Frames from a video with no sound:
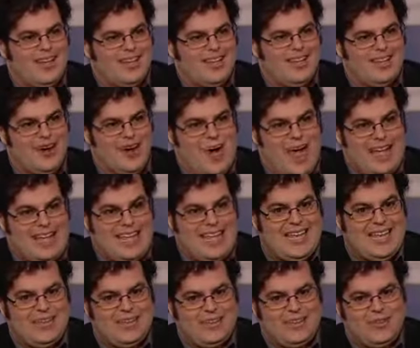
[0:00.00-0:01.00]
you know, I
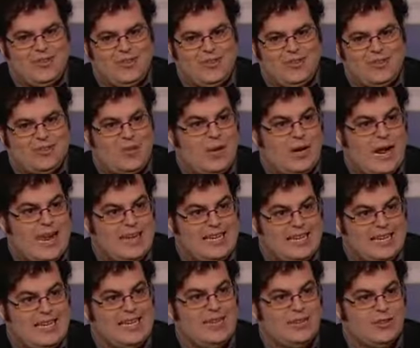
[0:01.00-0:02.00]
can't use what I
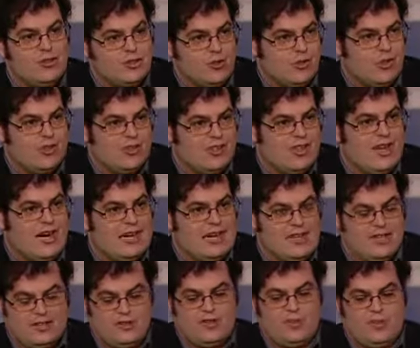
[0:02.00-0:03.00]
need, the tools that I
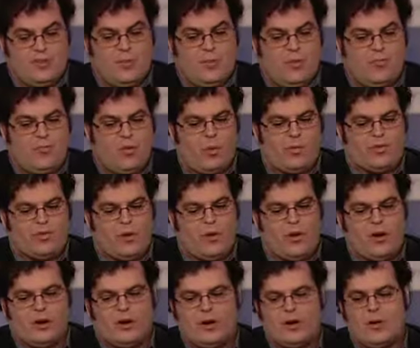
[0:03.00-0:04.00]
need to do the performance I
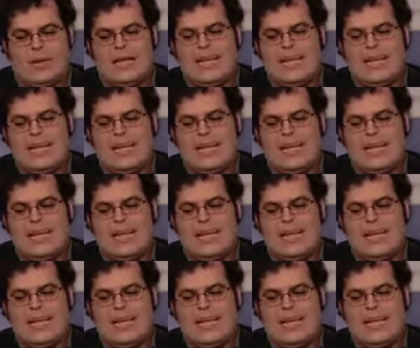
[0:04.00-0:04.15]
want to do.